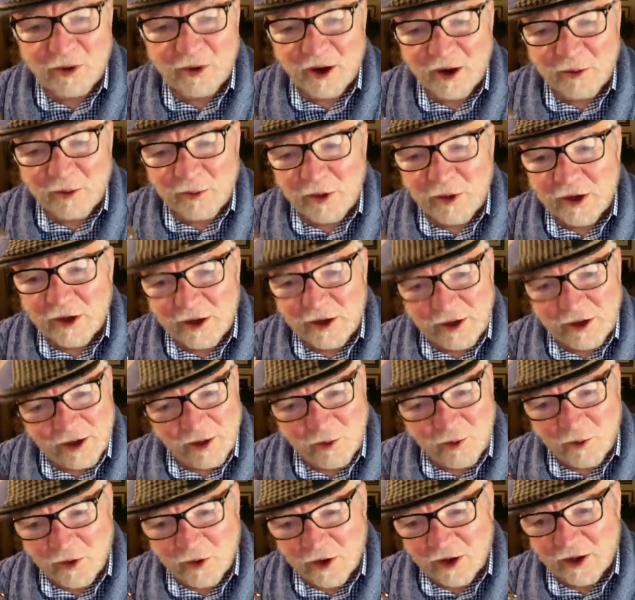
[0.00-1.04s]
by me
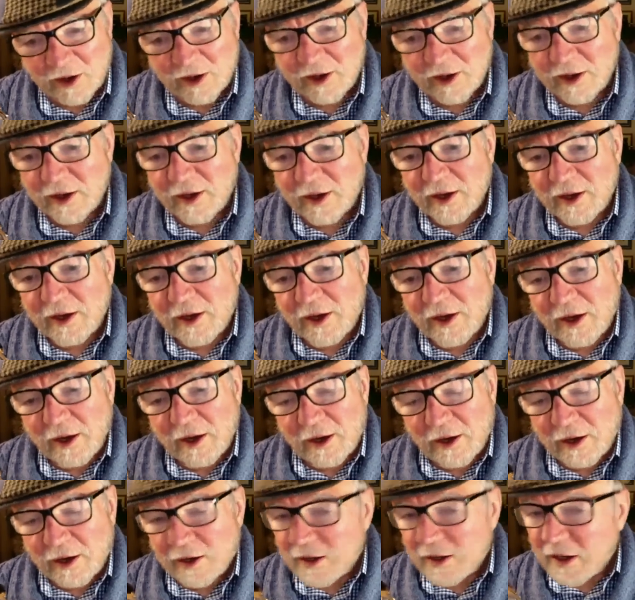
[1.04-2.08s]
anyway.
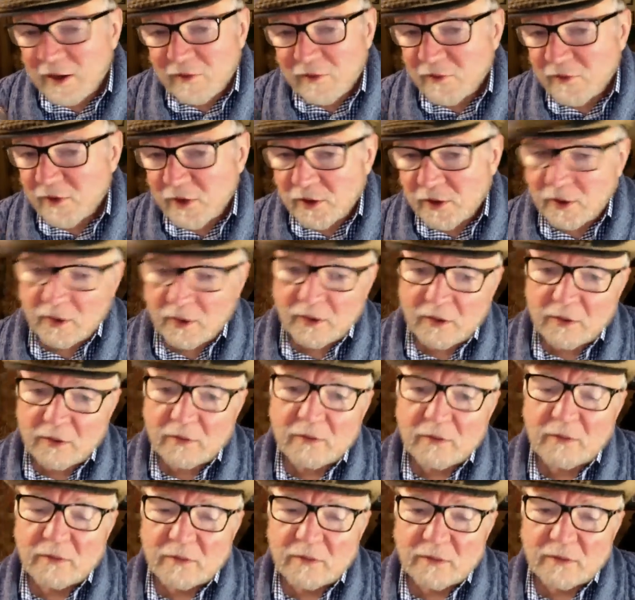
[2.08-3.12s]
Uh, even
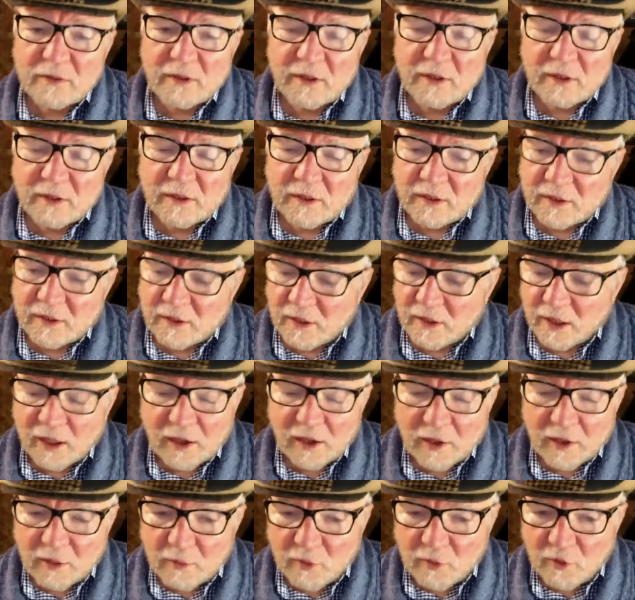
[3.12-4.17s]
though none
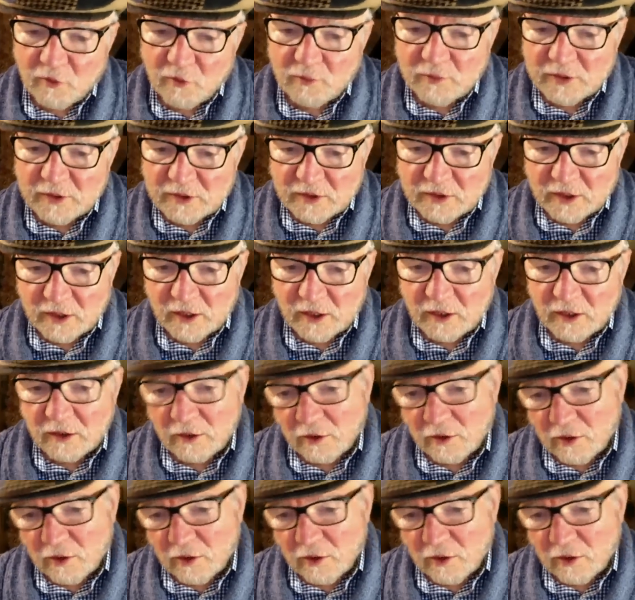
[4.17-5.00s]
of the movements in it